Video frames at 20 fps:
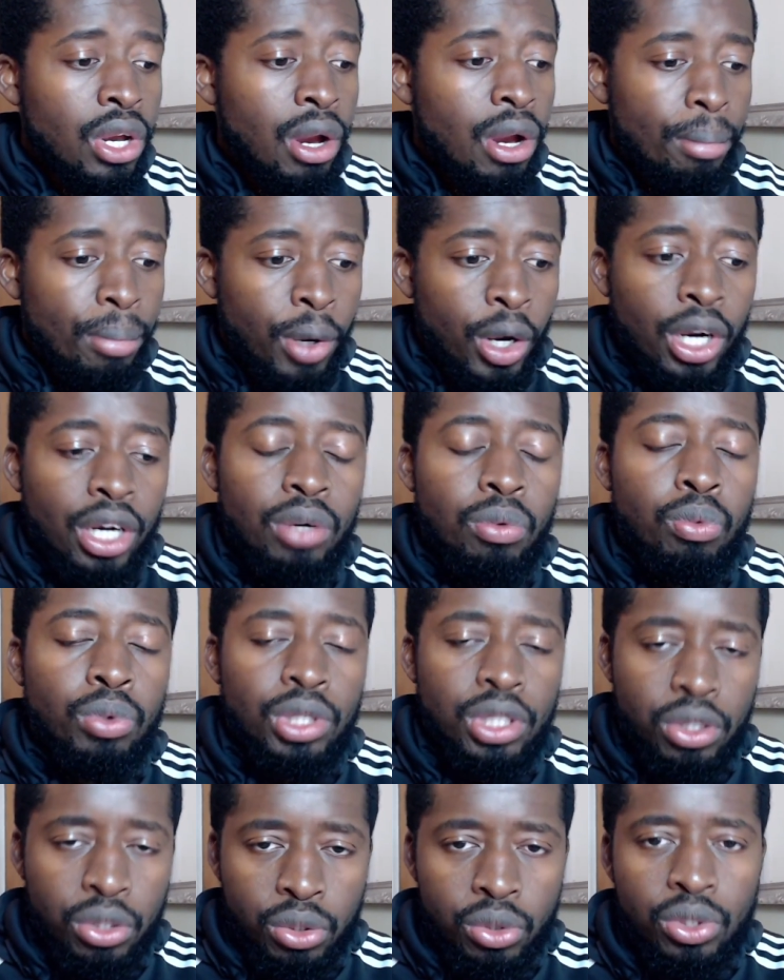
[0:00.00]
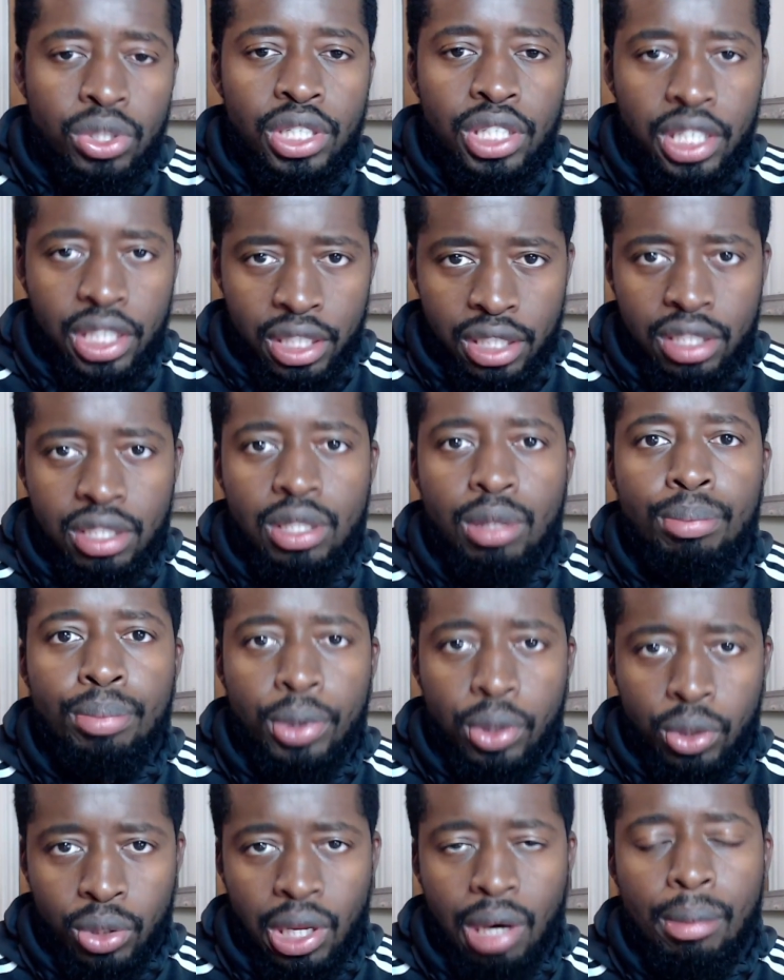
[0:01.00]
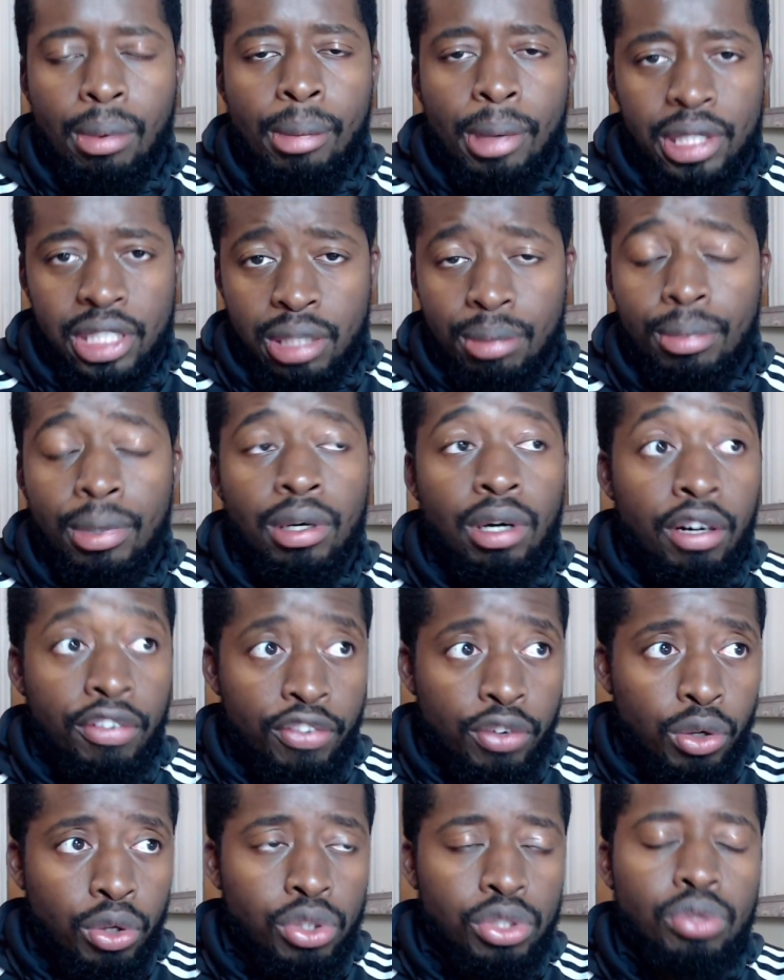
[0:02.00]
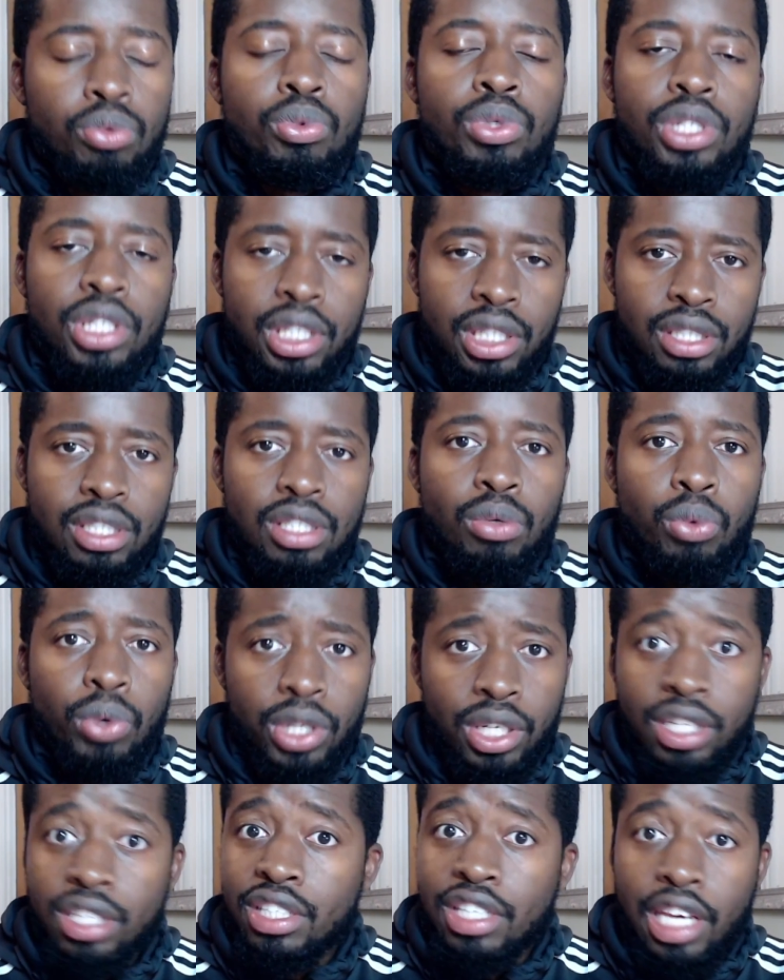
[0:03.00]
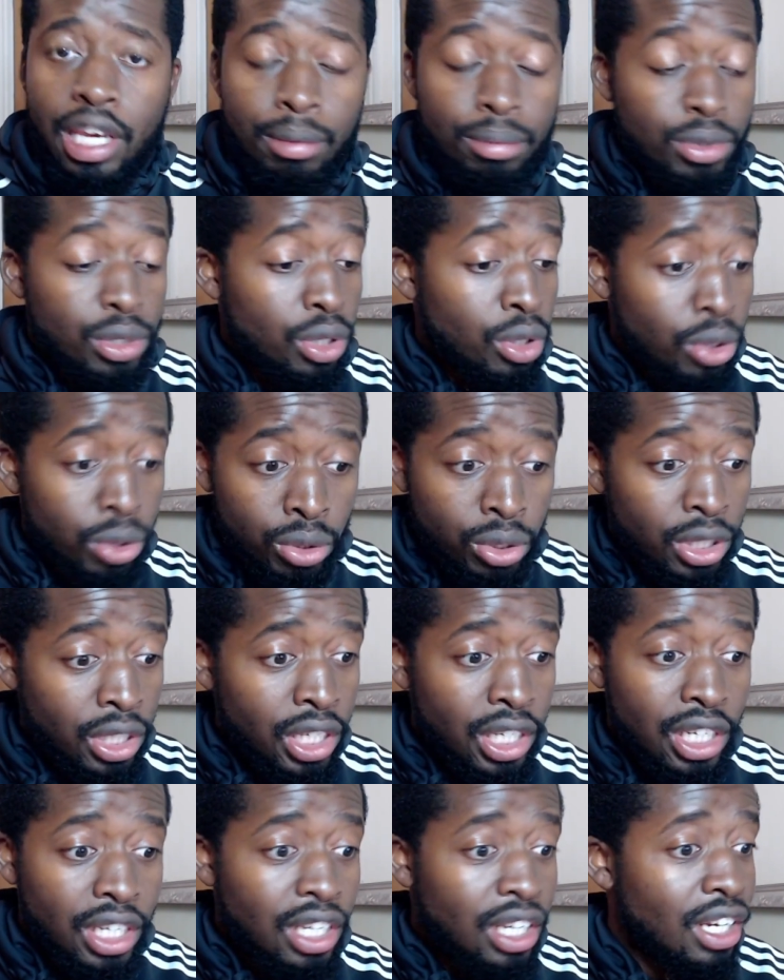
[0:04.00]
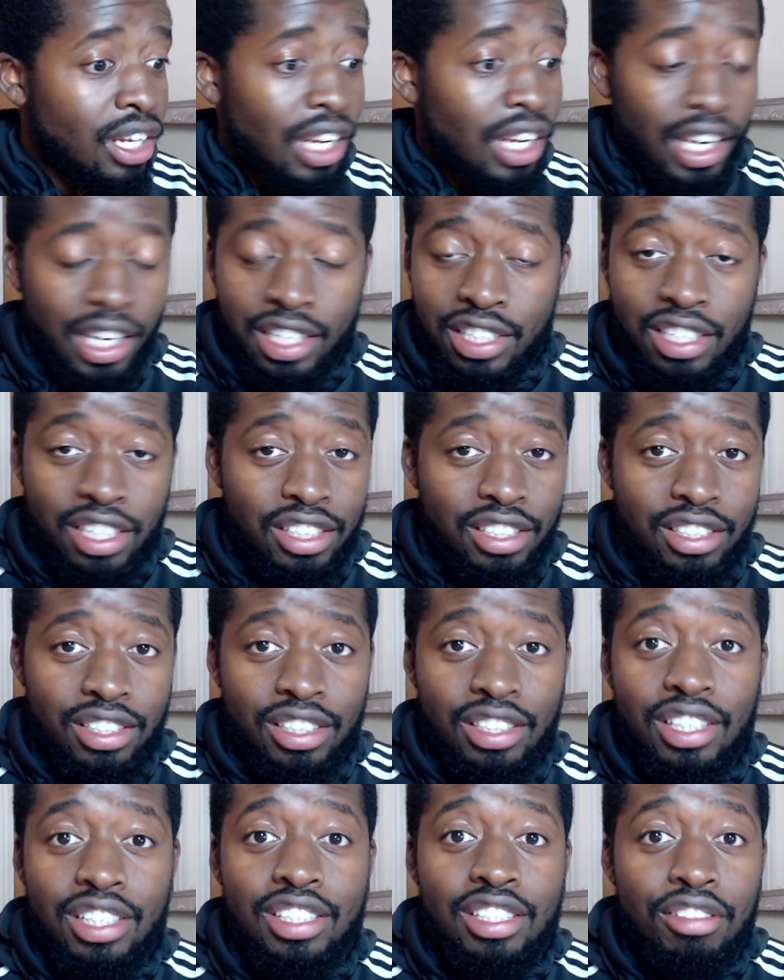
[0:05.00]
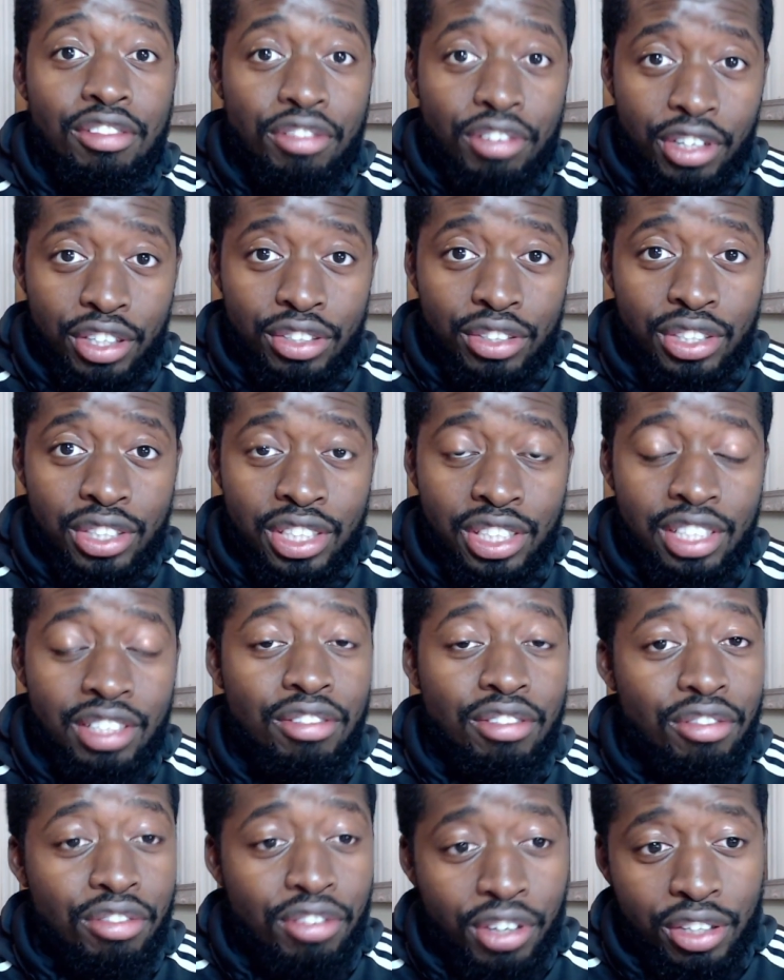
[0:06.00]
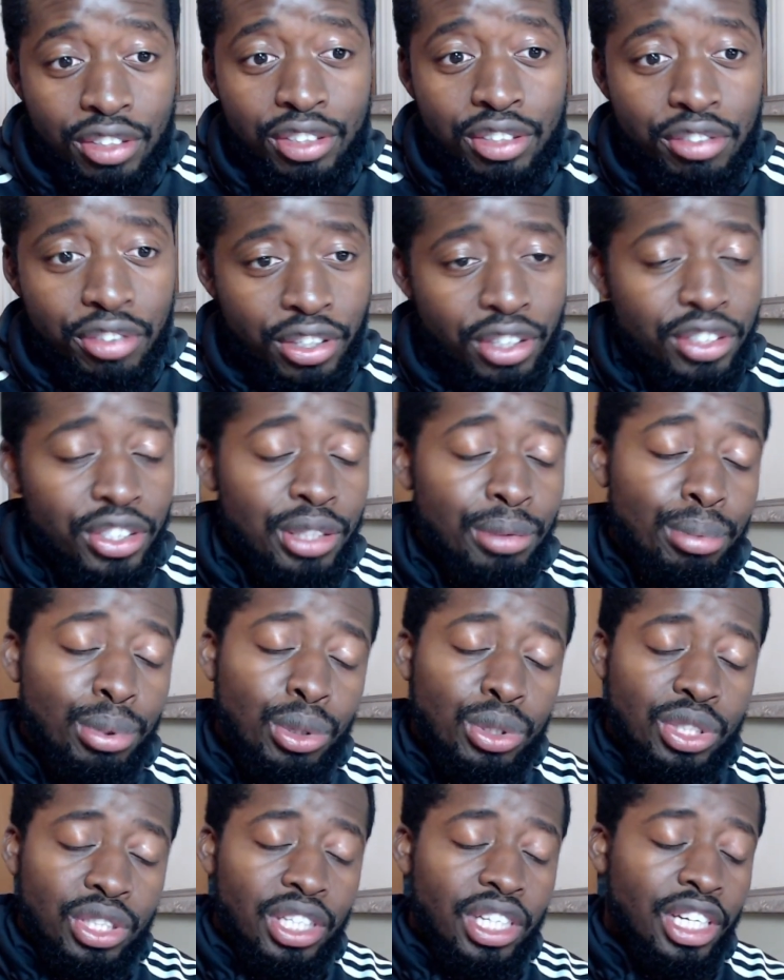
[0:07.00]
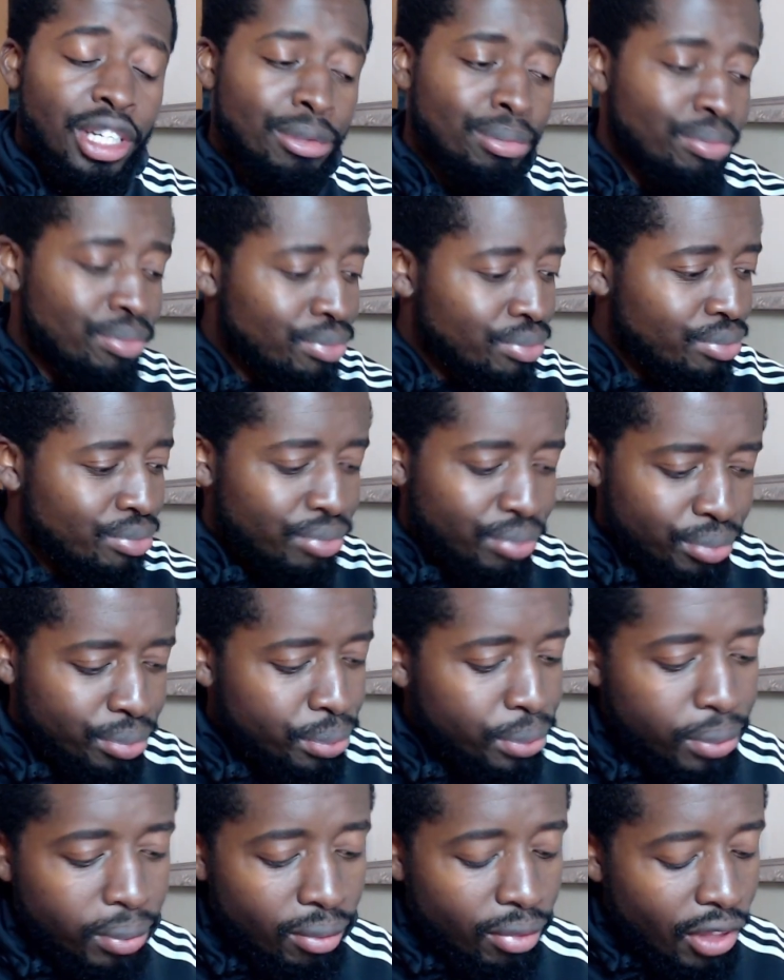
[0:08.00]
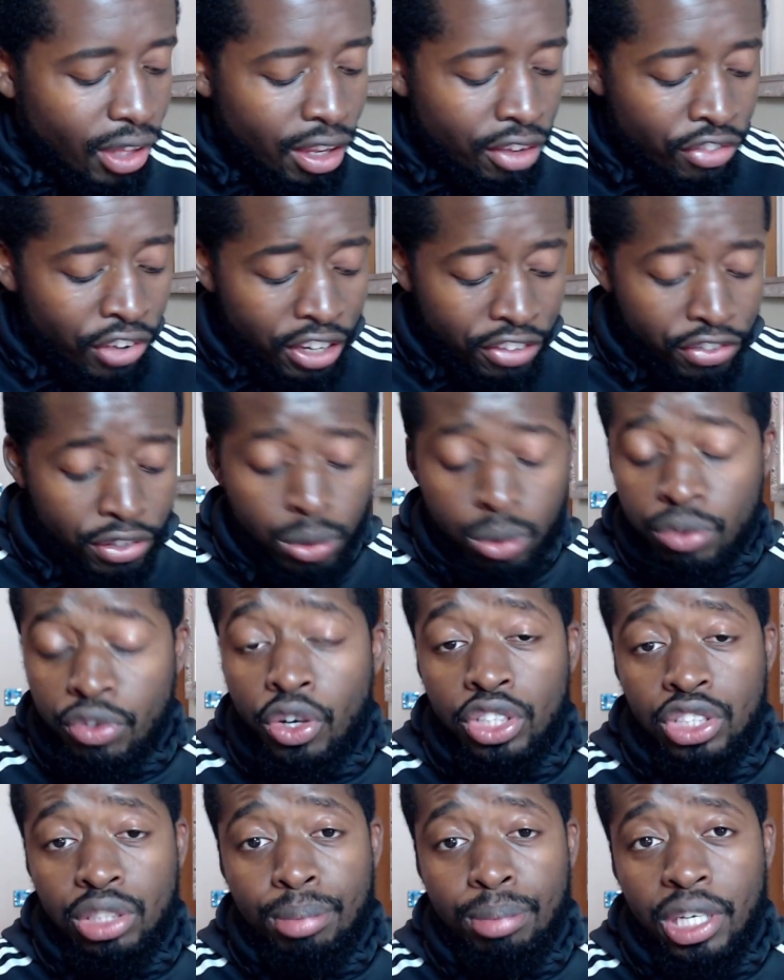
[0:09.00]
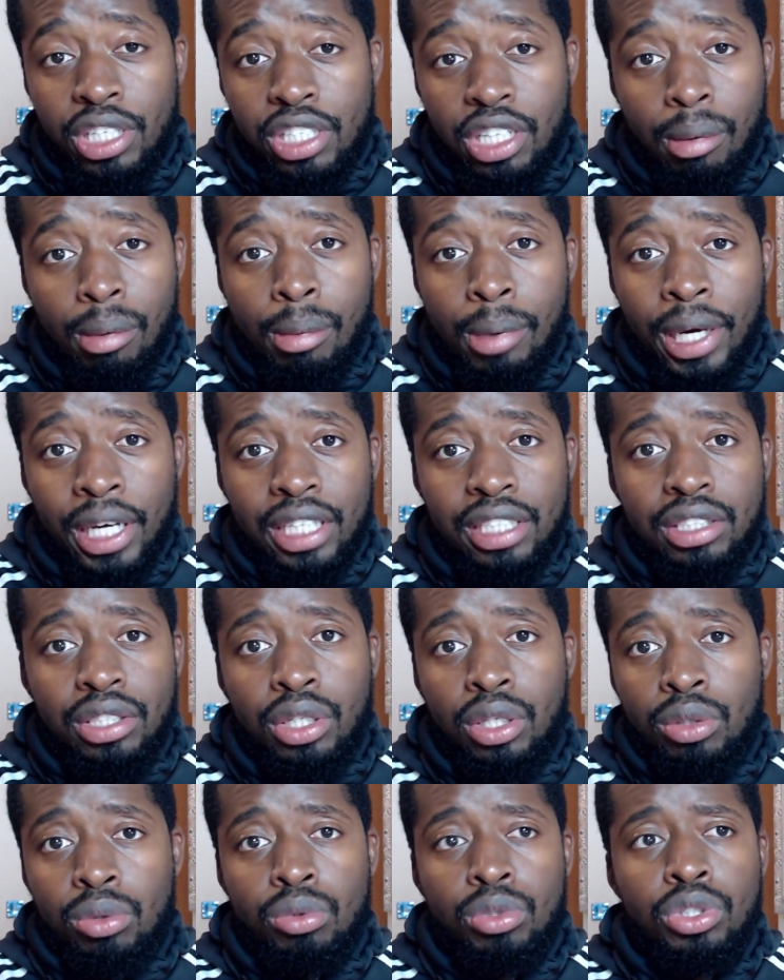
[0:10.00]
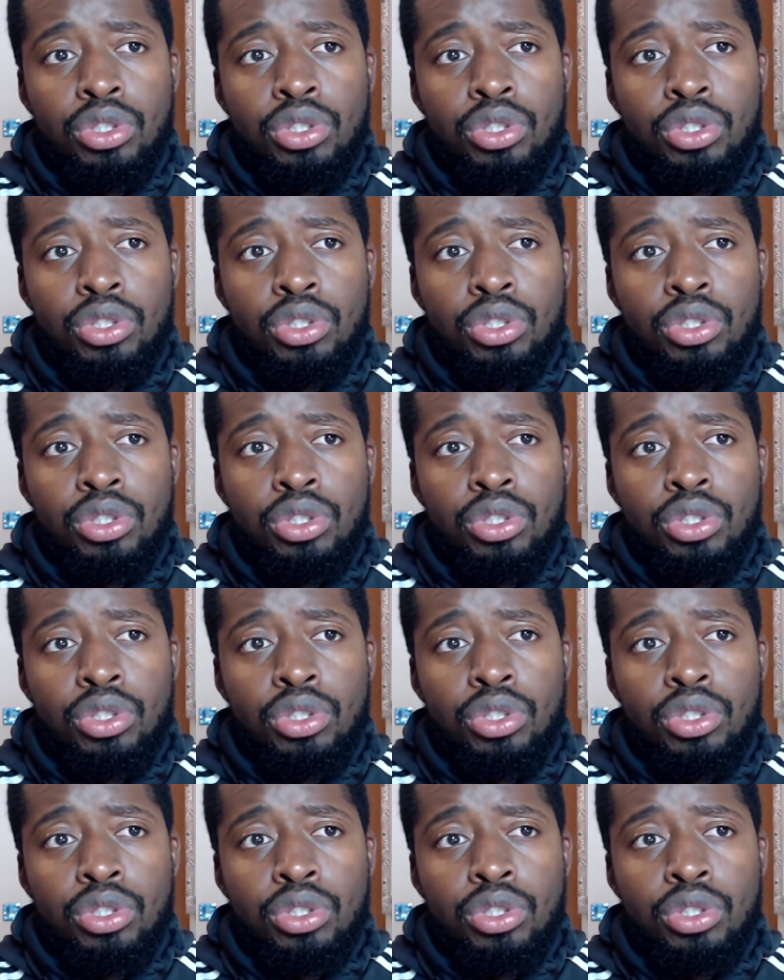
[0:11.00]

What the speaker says: But we do need to build that momentum. Of course, we need to win this game. So, like I said, it's a very, very, very important game. Thankfully, we've got some players coming back. You know, you